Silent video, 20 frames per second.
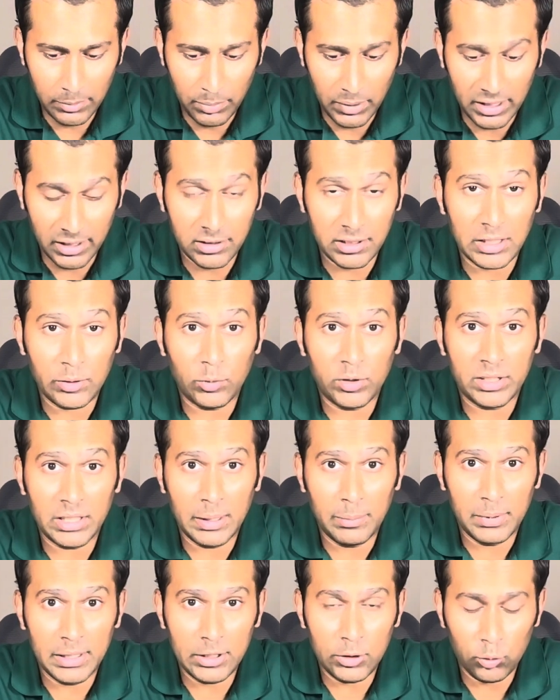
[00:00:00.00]
Pakistan was
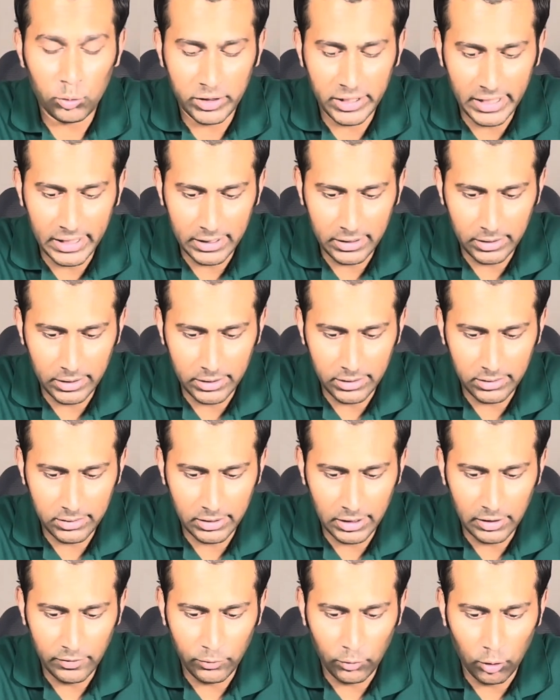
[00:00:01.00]
able to get
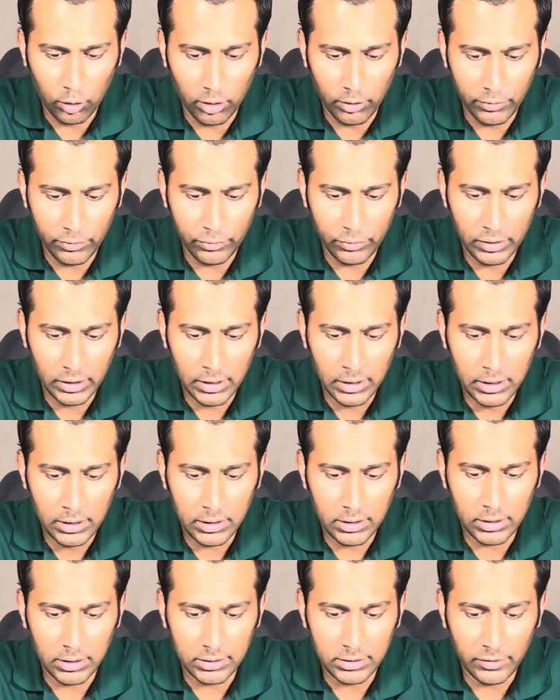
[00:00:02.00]
itself off
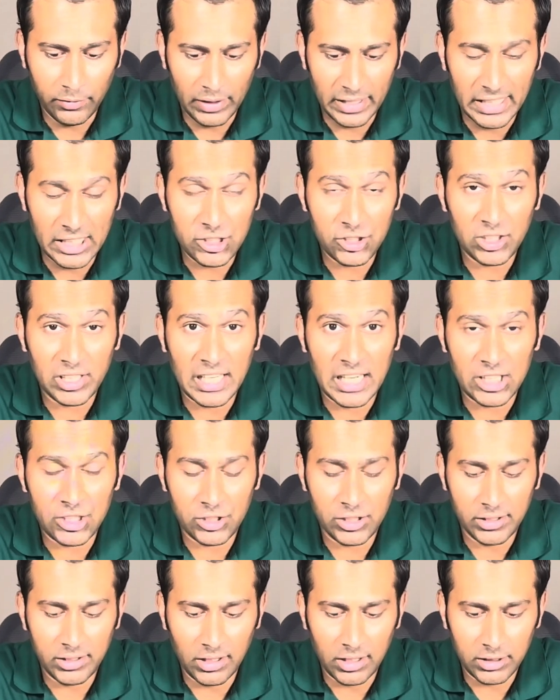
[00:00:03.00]
the Financial
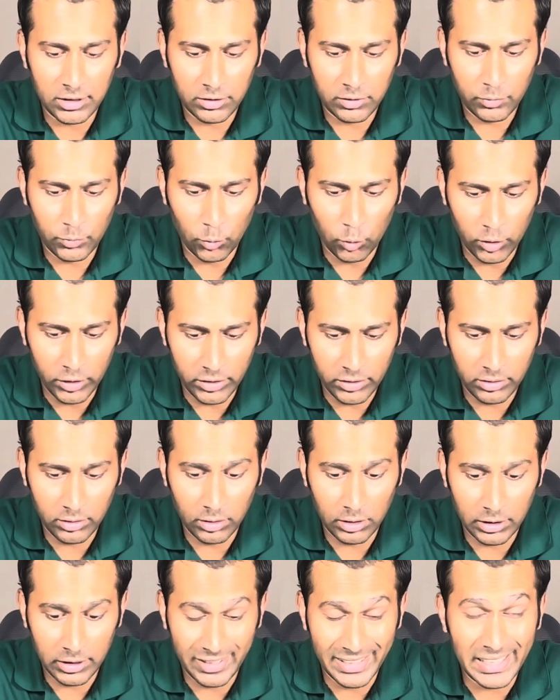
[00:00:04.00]
Action Task Force
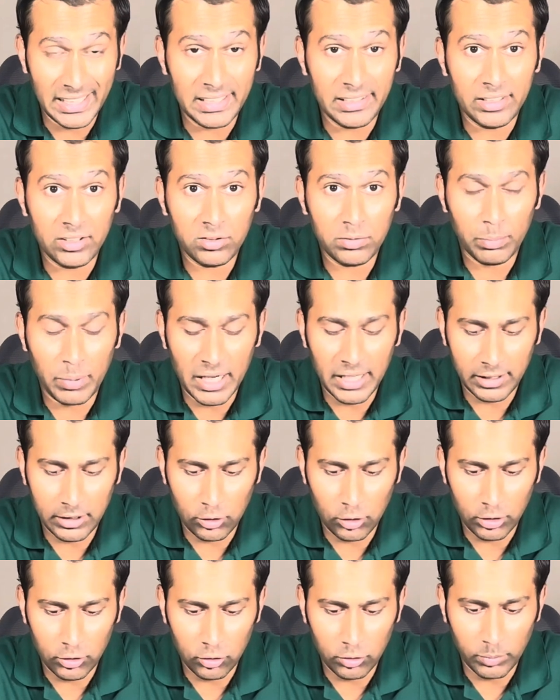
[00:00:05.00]
grey list back
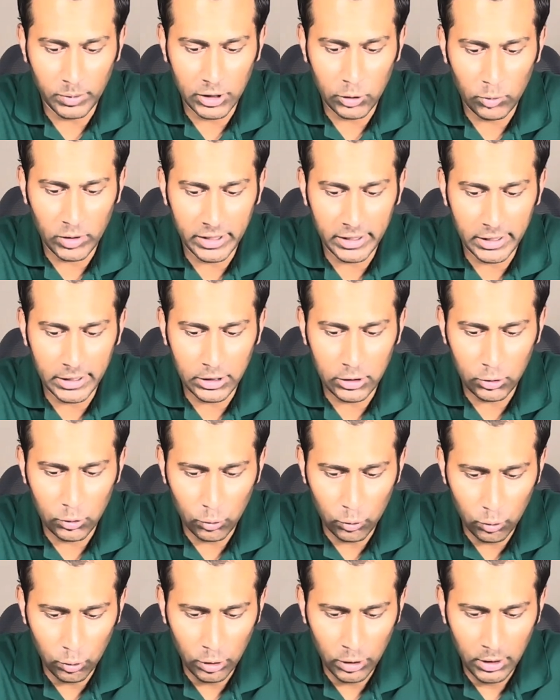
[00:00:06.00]
in October
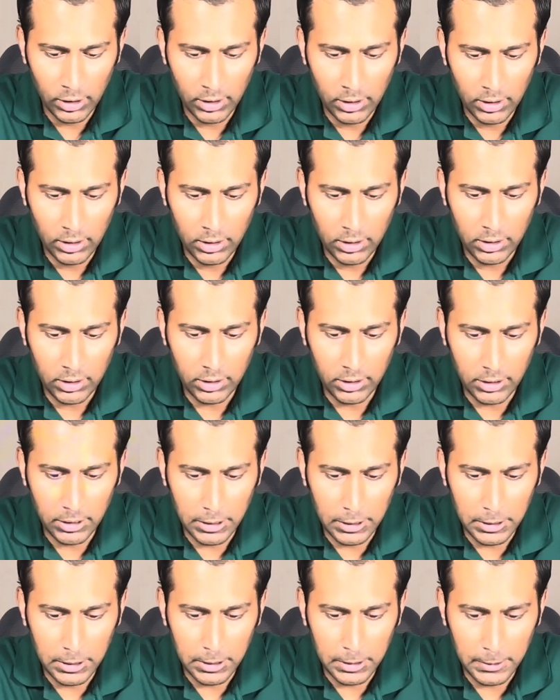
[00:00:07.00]
22.
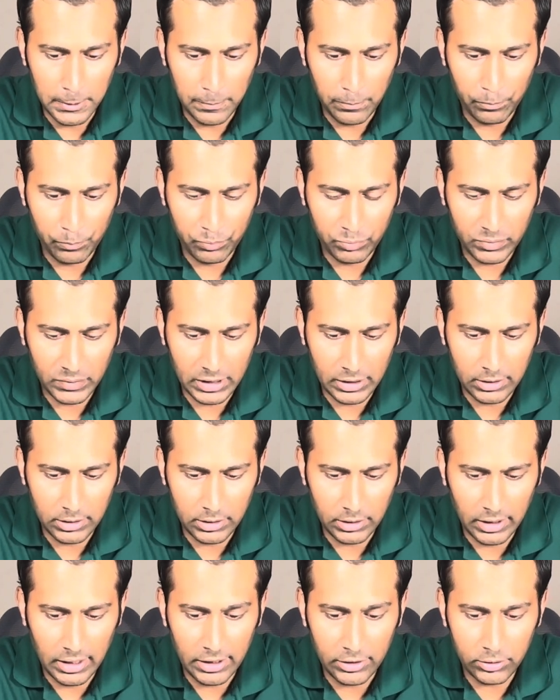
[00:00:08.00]
Uh,
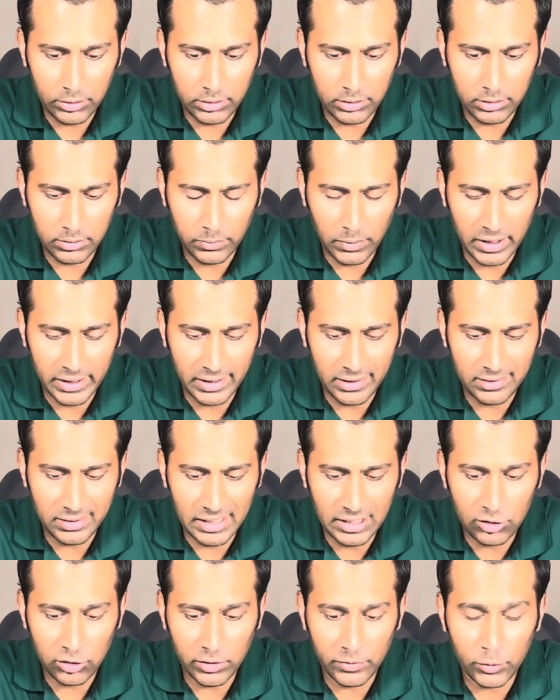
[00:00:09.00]
as far as
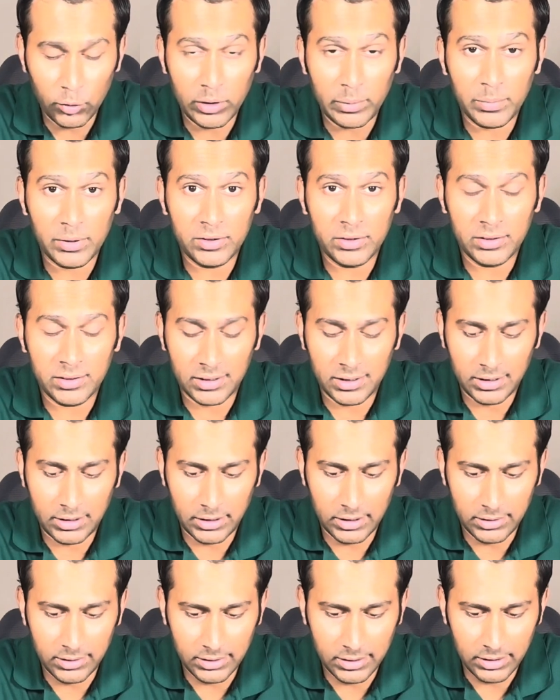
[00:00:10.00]
ease of doing business
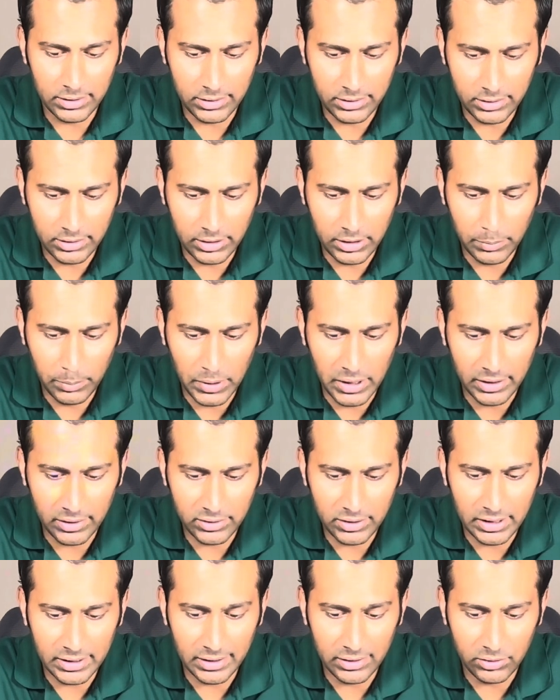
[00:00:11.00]
is concerned,
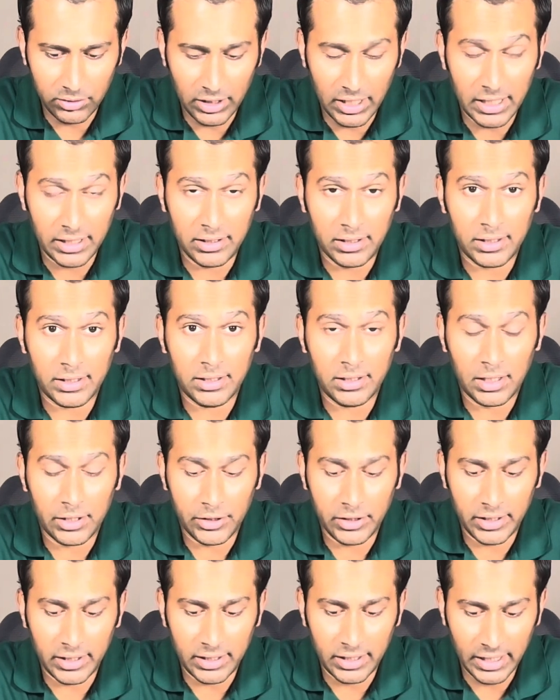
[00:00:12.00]
Pakistan is ranked at
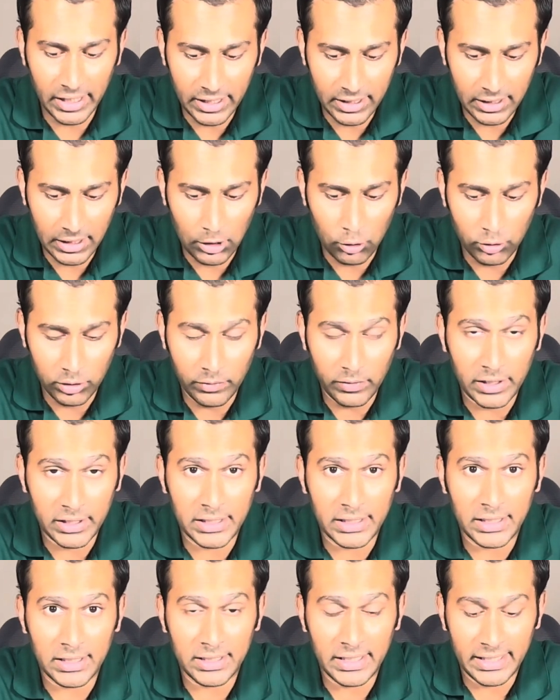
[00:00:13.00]
108 out of
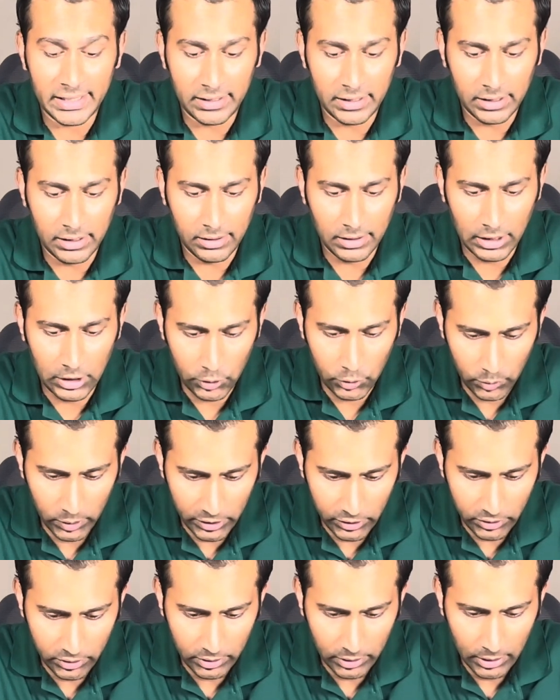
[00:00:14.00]
190
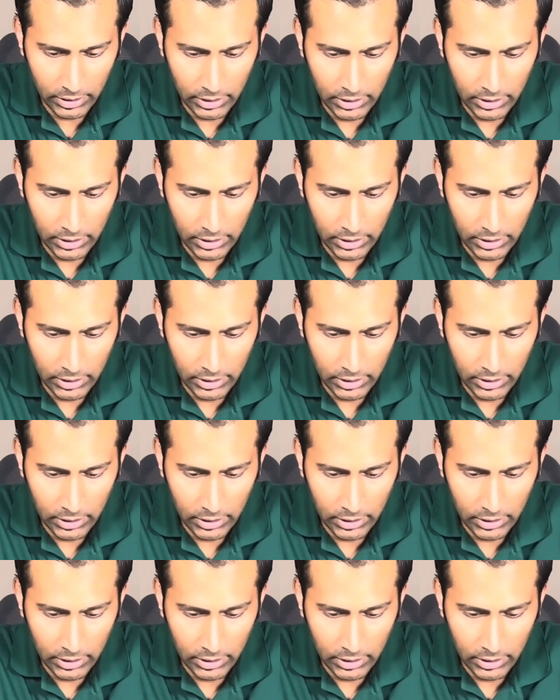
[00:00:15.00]
countries.